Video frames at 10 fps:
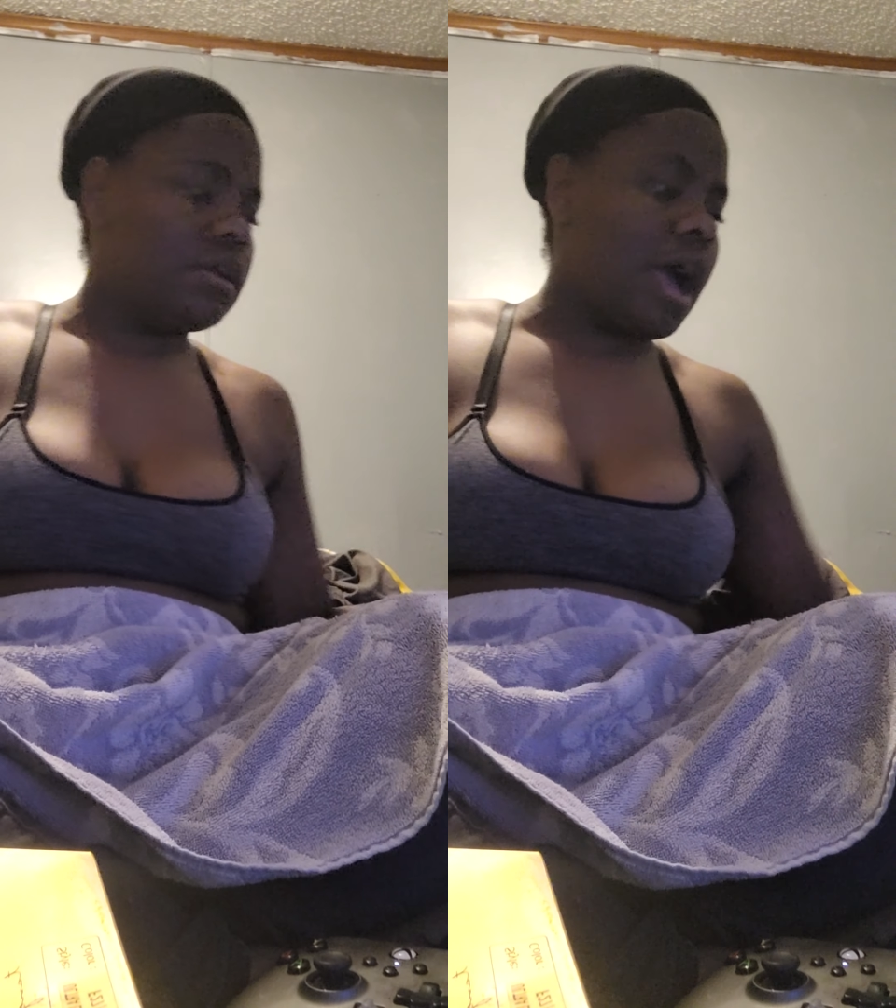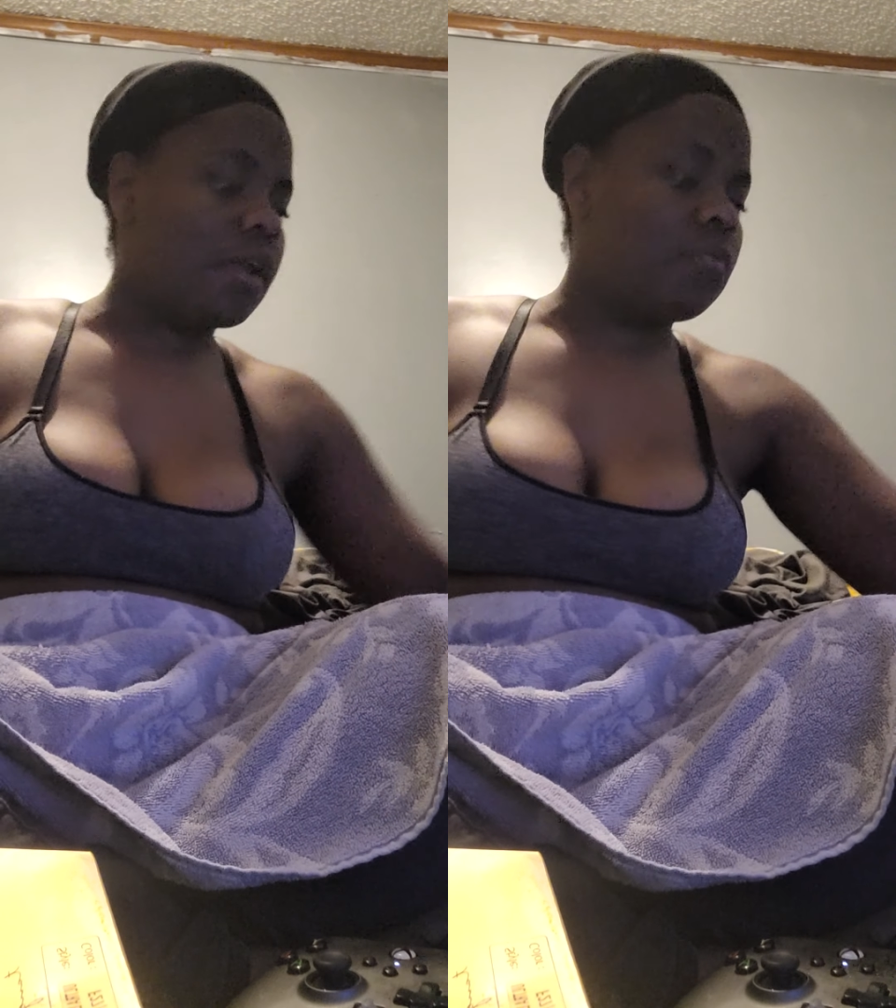
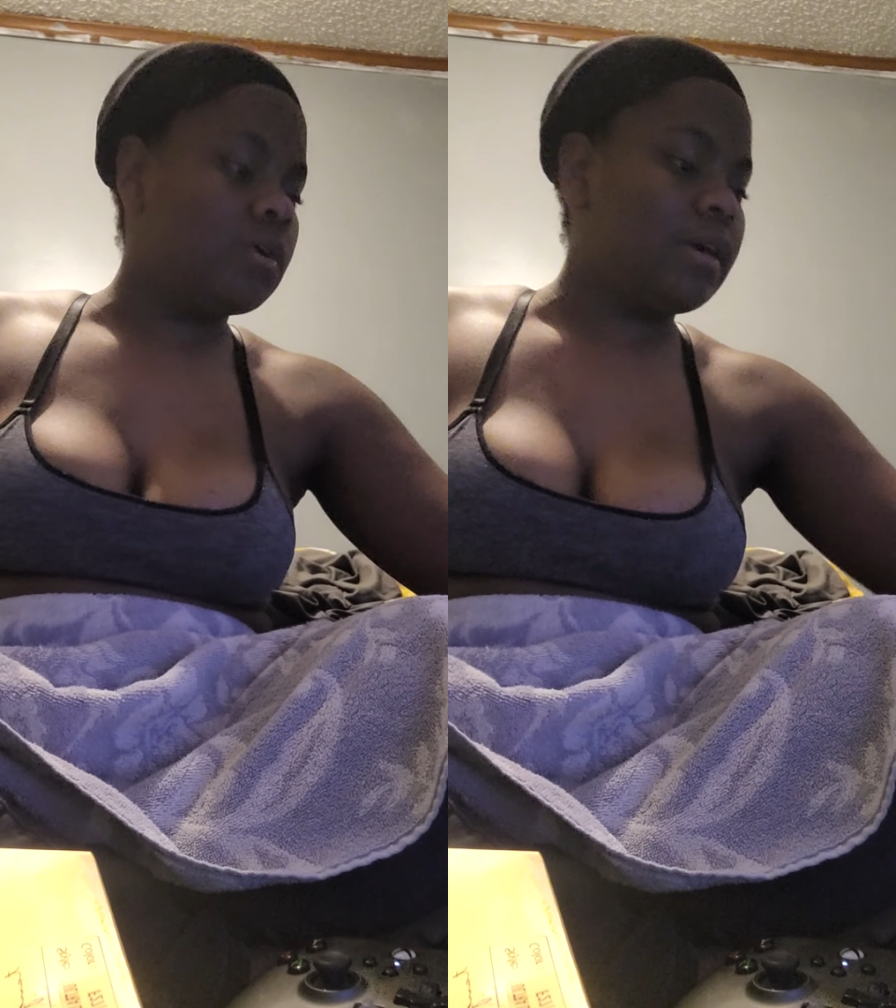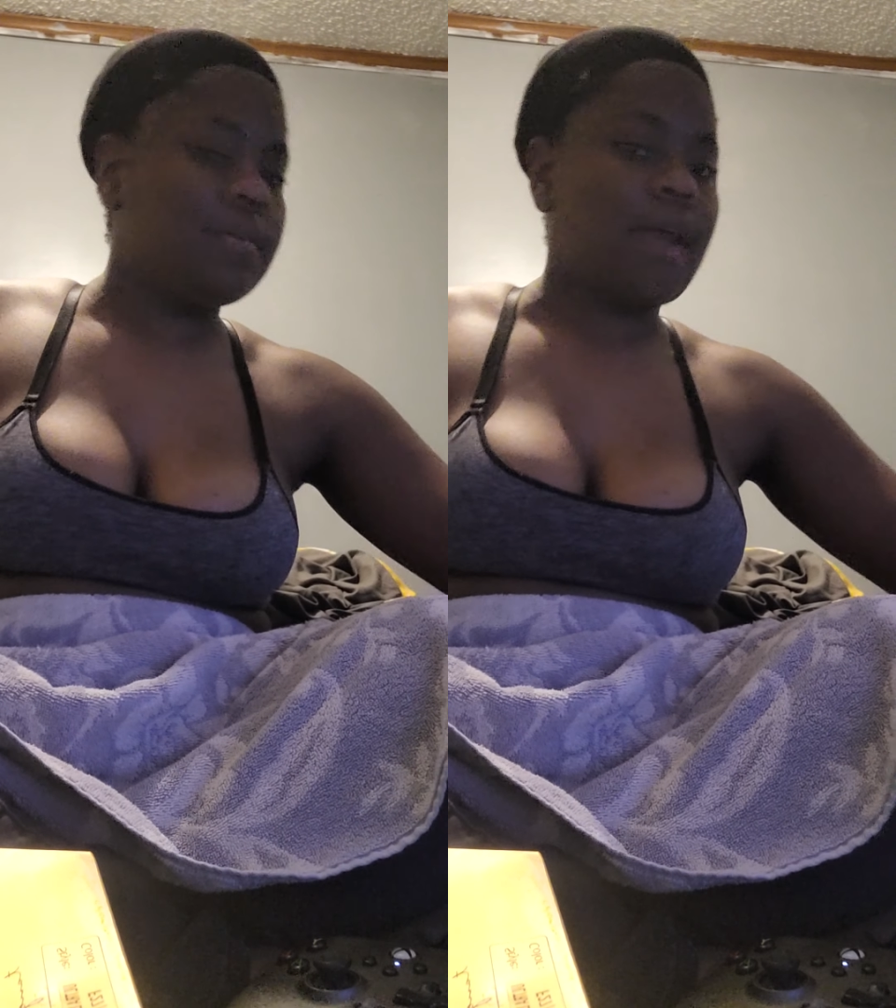I don't
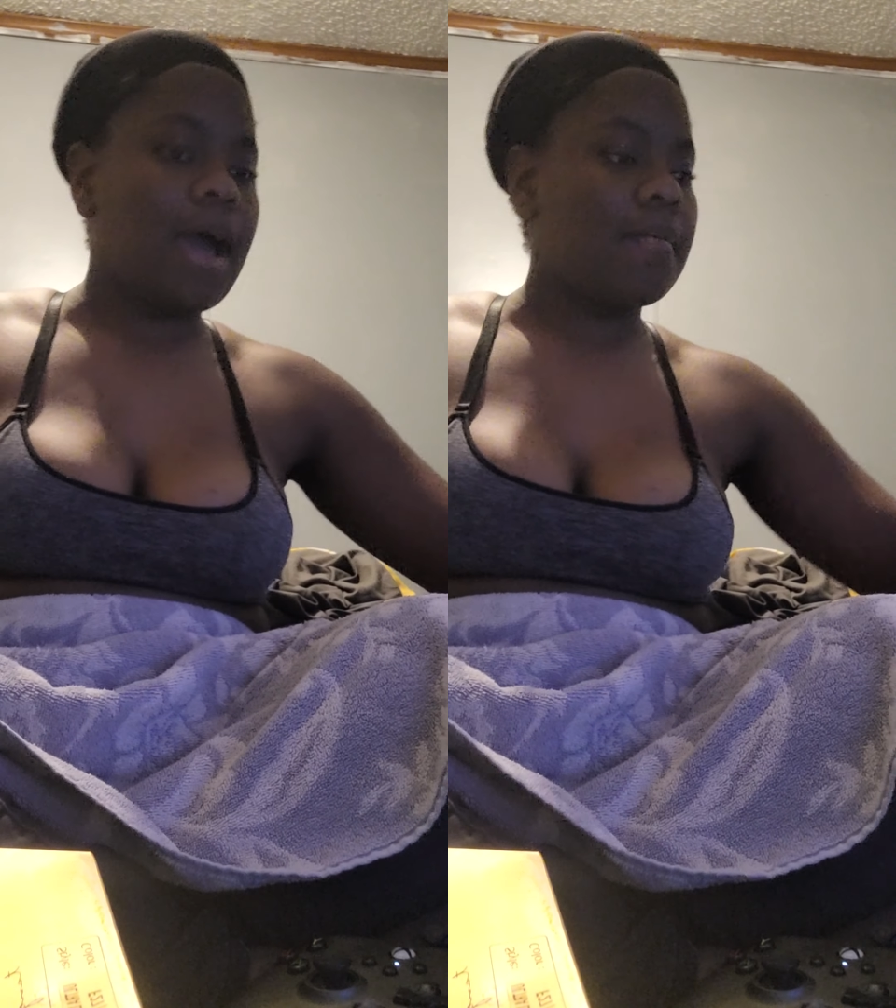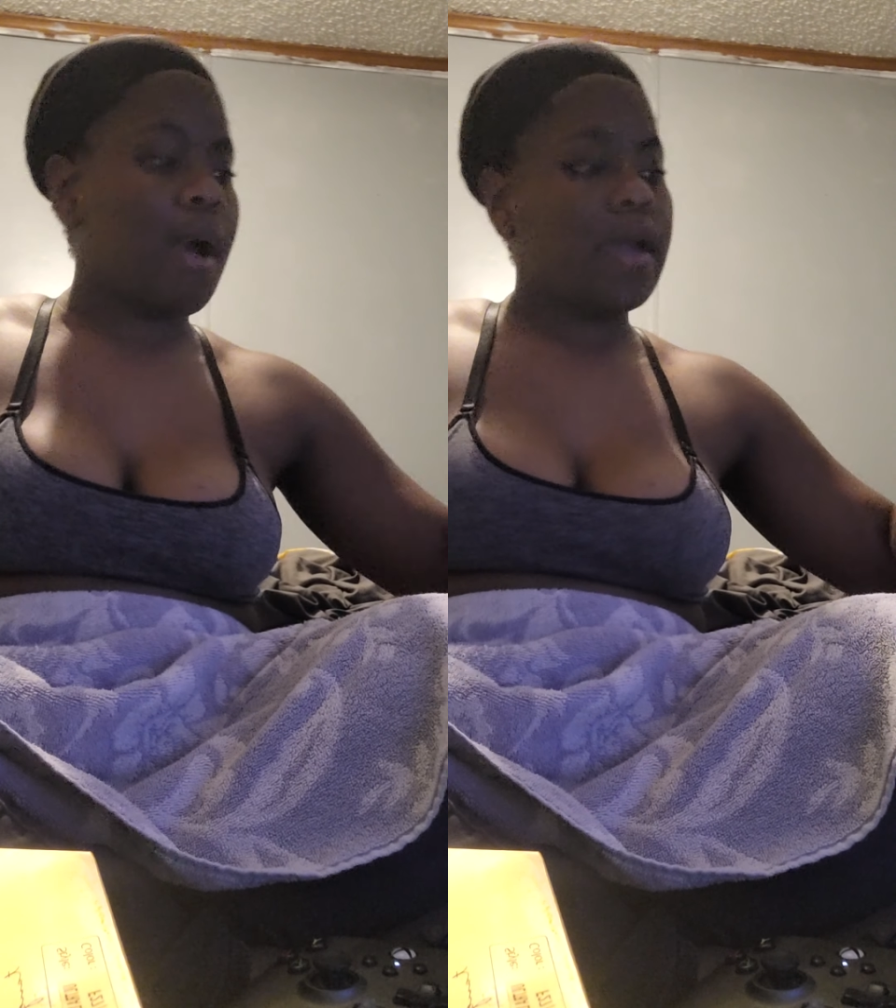want to
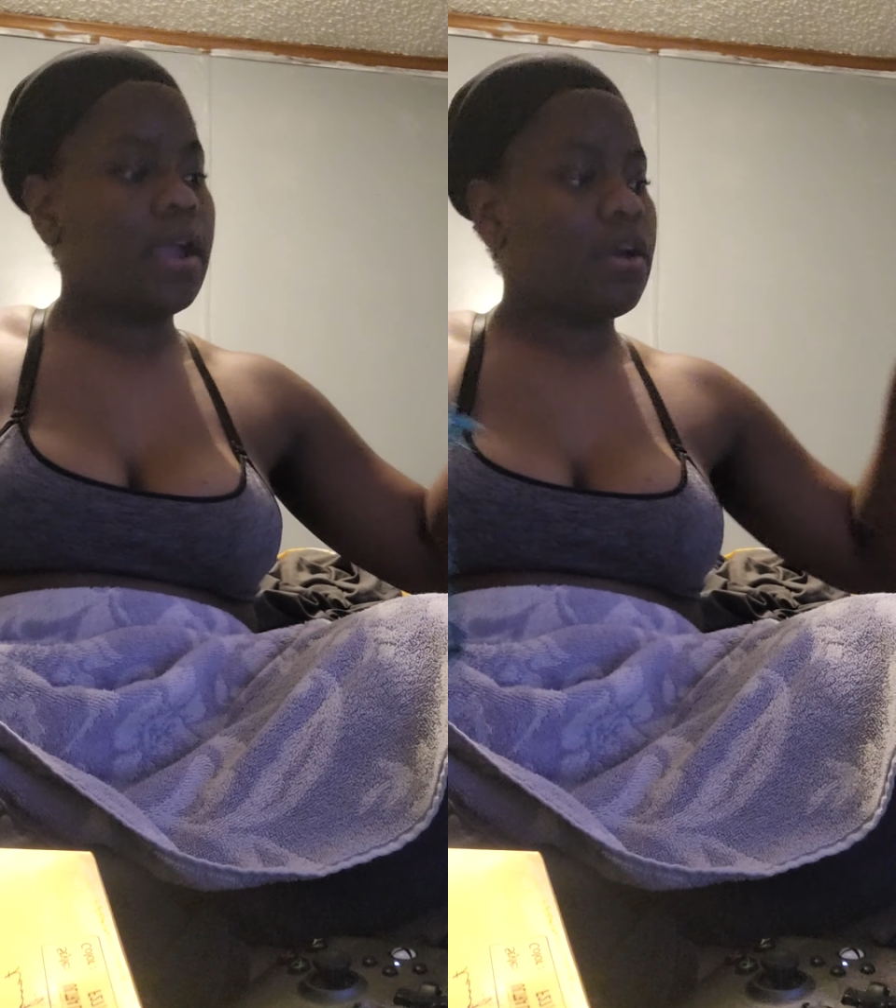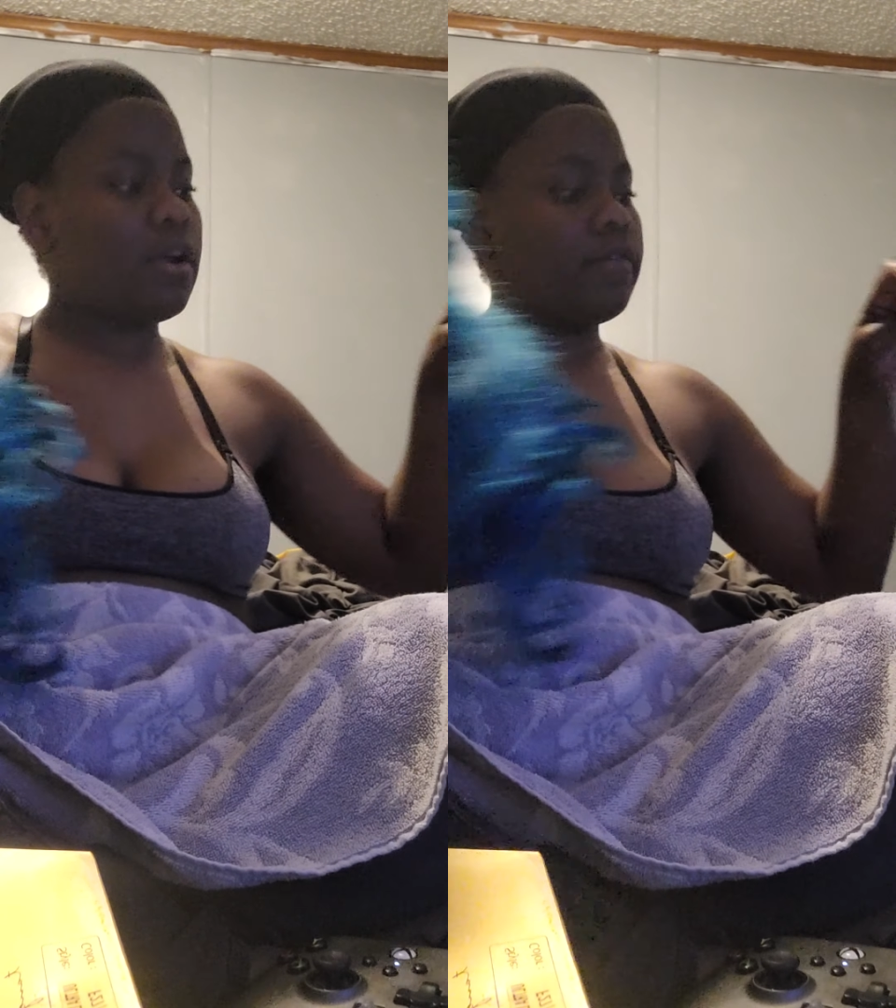dye my hair